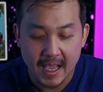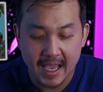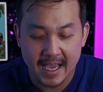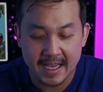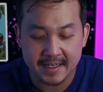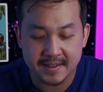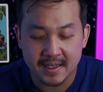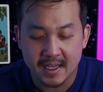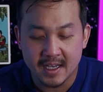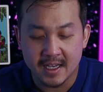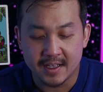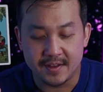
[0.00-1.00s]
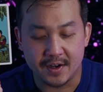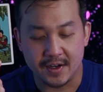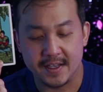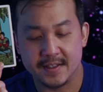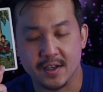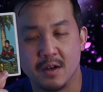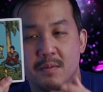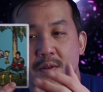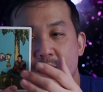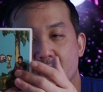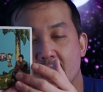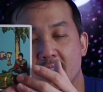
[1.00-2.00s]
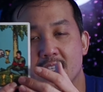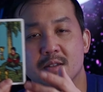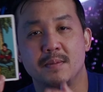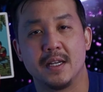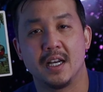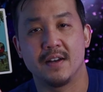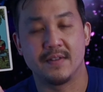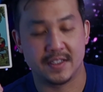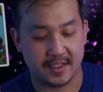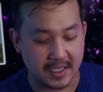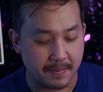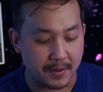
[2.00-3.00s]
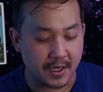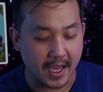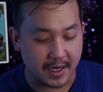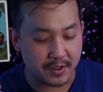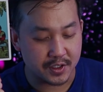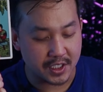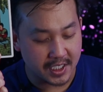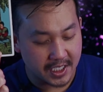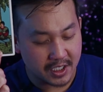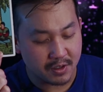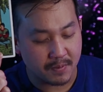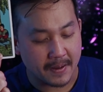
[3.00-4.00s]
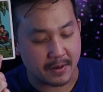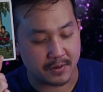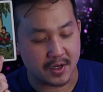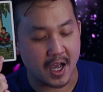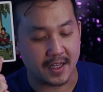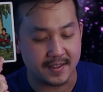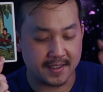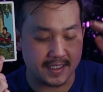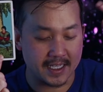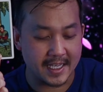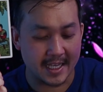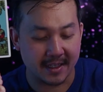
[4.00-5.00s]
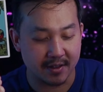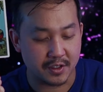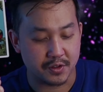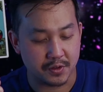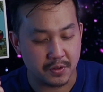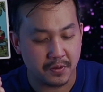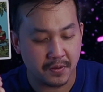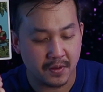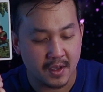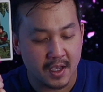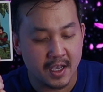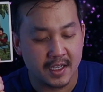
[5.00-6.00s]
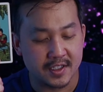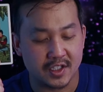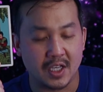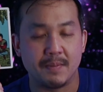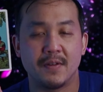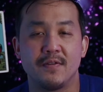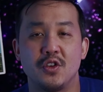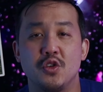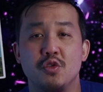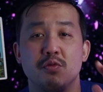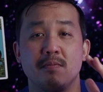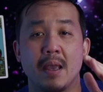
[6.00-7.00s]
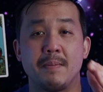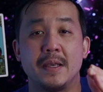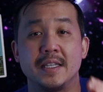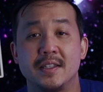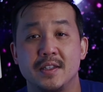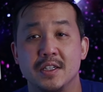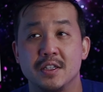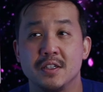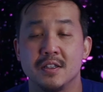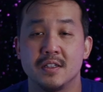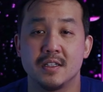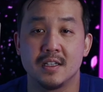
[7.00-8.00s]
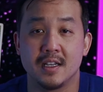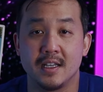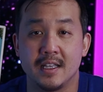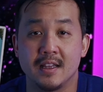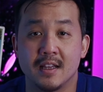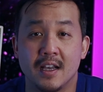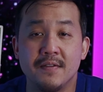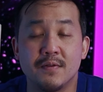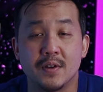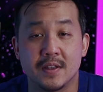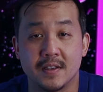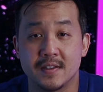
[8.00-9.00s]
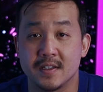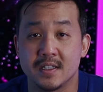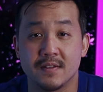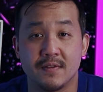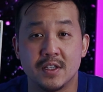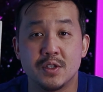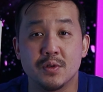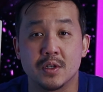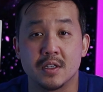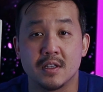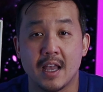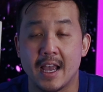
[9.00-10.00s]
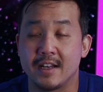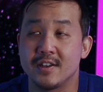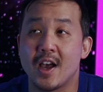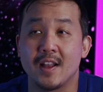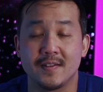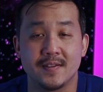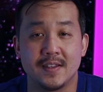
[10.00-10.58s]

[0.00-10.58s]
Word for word: And there is almost a little bit of a stubborn energy here about not seeing the truth. Some of you may be still in love with this individual and not